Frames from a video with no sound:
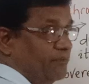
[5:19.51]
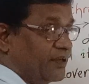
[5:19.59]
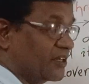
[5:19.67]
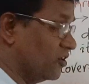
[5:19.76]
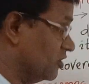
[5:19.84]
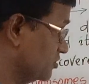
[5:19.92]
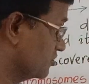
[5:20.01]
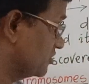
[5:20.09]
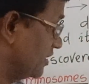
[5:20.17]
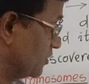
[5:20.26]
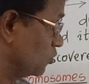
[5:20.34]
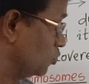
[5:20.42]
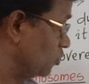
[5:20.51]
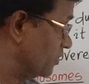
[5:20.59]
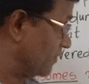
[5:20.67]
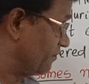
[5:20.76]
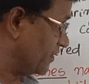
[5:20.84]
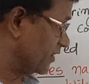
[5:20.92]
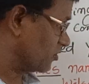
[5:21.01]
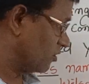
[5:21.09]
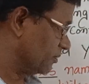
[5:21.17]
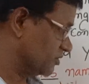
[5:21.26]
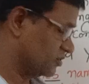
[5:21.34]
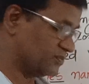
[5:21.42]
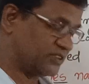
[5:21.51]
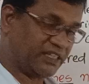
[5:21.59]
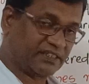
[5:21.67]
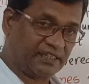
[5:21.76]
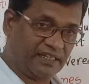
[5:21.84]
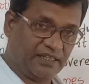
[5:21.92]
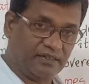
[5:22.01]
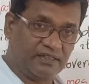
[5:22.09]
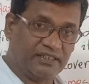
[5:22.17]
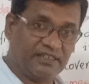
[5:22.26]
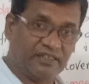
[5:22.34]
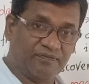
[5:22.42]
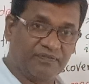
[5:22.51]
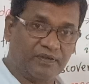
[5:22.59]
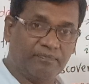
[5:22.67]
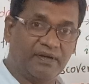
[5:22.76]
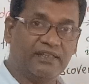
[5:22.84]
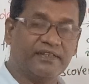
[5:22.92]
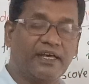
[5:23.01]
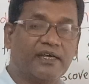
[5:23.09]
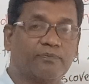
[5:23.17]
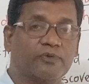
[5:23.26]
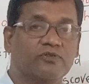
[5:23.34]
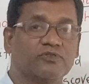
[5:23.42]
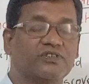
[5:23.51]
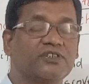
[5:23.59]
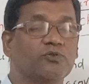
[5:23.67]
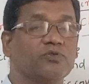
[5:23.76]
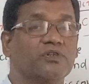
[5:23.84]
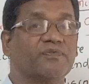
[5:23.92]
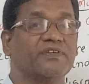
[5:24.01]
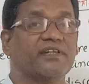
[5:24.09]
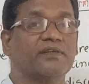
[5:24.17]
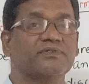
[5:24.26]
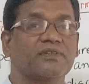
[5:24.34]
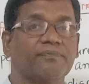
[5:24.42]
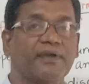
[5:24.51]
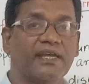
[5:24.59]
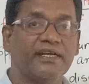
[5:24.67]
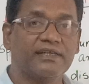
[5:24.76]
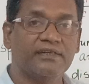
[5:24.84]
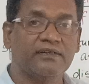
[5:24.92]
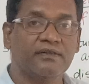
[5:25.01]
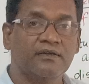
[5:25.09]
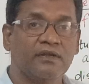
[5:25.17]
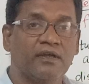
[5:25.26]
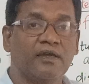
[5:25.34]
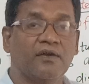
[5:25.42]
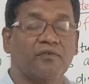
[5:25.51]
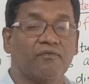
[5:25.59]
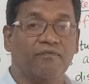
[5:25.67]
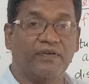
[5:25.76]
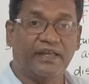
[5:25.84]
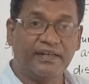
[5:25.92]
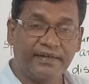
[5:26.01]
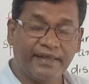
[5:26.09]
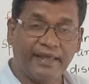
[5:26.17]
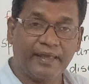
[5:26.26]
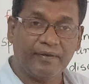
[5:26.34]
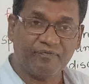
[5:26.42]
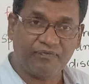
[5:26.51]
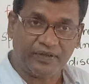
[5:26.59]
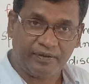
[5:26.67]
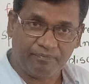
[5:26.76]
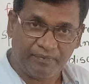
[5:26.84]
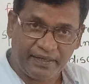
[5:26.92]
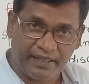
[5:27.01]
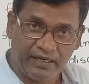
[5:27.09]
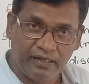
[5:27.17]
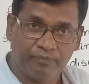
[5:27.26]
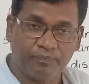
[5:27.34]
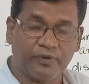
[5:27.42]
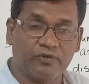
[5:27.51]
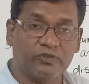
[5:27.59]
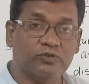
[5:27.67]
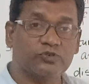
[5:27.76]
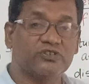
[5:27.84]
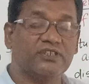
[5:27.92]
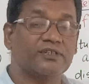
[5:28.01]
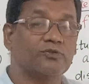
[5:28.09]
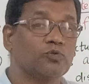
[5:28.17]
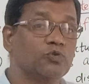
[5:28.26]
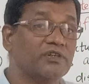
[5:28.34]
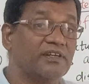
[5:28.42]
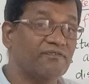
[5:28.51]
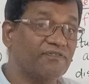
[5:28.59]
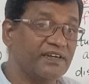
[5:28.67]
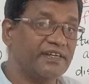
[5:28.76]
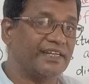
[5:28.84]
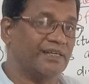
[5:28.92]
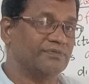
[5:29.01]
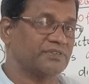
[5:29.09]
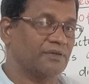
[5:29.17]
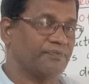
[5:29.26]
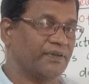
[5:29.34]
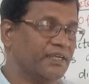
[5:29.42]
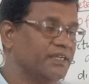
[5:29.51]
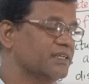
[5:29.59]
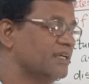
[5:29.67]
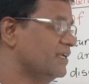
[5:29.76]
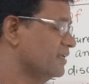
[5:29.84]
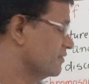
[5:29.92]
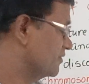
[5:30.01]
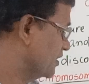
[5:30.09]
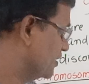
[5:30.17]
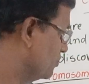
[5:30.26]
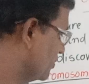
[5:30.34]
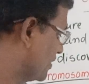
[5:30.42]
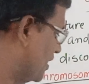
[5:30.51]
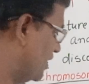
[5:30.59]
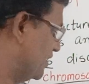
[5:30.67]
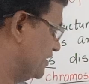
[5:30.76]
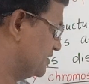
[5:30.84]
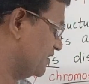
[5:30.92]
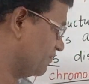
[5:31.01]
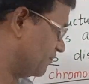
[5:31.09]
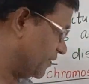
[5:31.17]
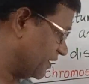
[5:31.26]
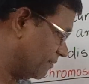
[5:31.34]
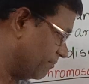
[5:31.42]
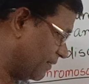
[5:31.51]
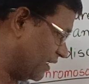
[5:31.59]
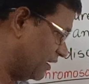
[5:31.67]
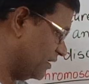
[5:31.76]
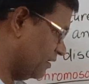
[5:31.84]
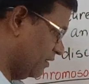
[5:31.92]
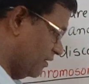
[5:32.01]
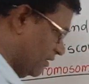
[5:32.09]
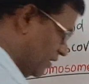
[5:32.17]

Because the two different chromosomes are there in the female, they are produced the two different types of egg. When a female produce the two different types of egg, then we call as a female,